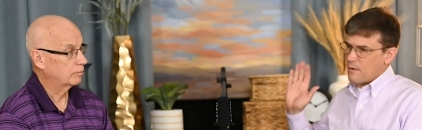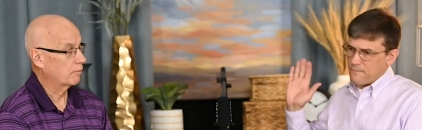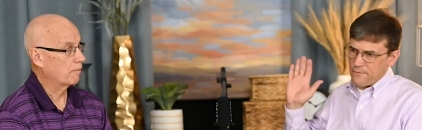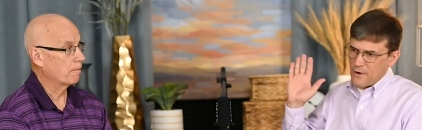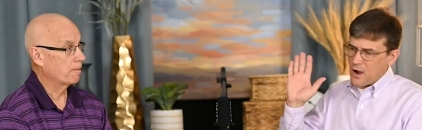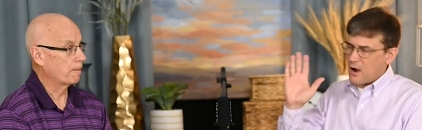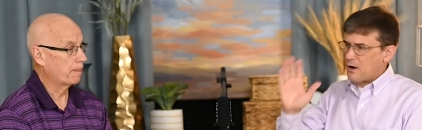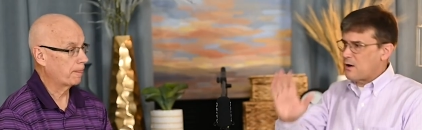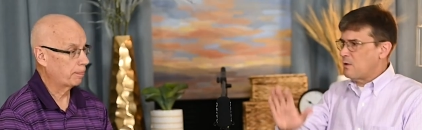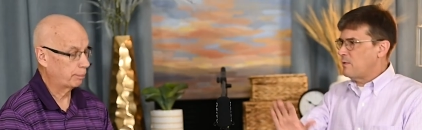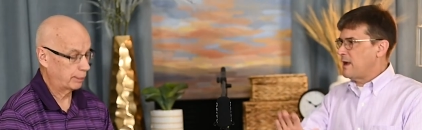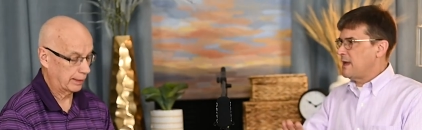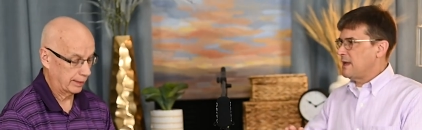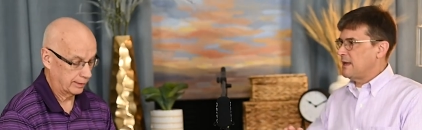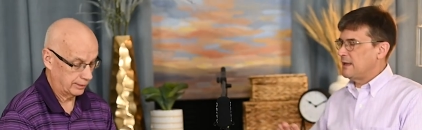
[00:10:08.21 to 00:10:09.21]
Speaker 1: far
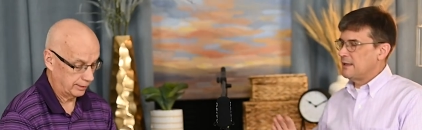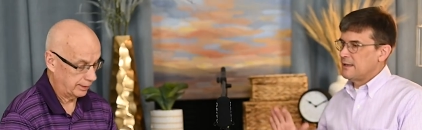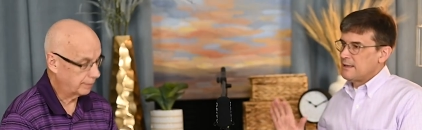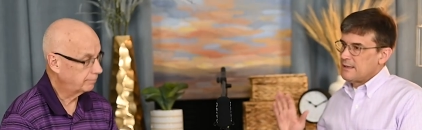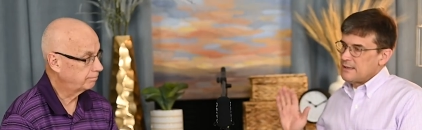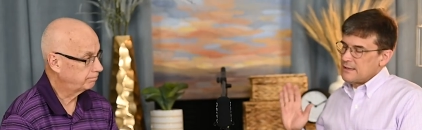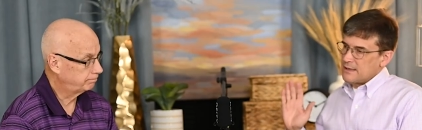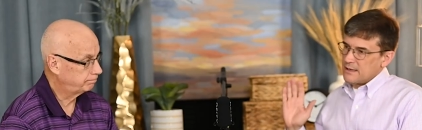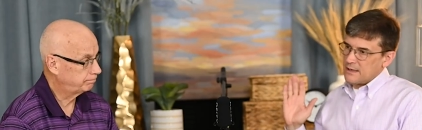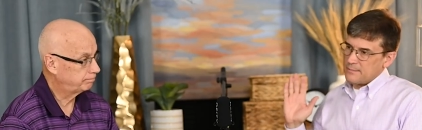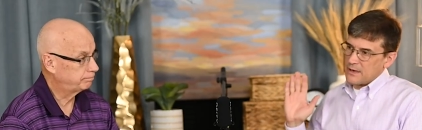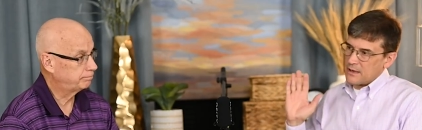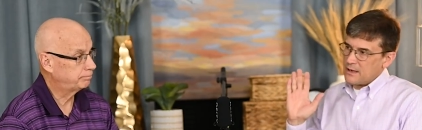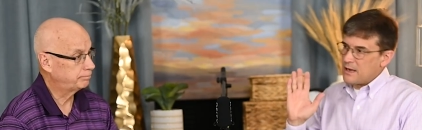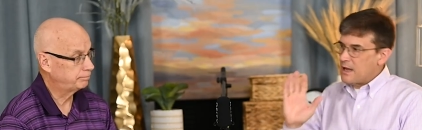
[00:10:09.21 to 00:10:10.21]
away yep. uh, among
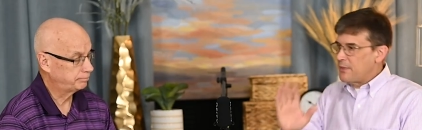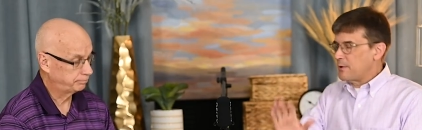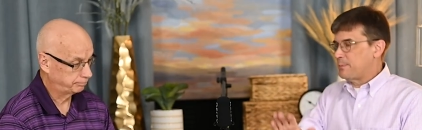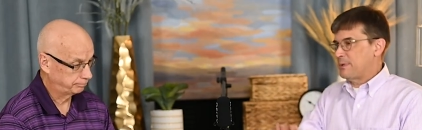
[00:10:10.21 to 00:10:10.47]
another